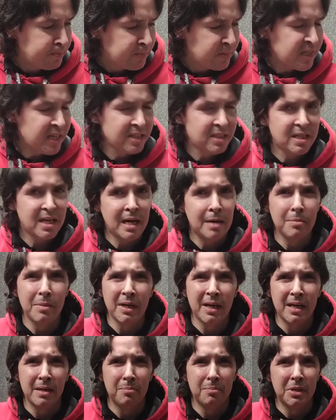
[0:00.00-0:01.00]
It takes time to
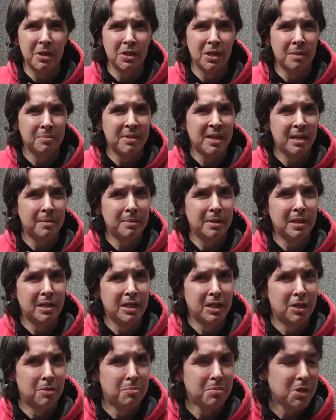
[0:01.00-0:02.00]
kind of build up that
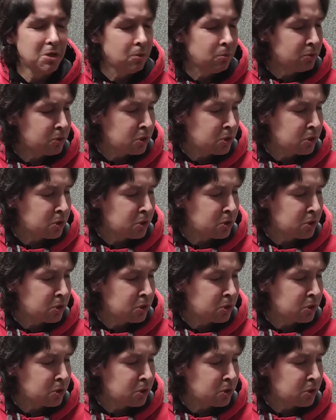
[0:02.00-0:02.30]
ability to mute.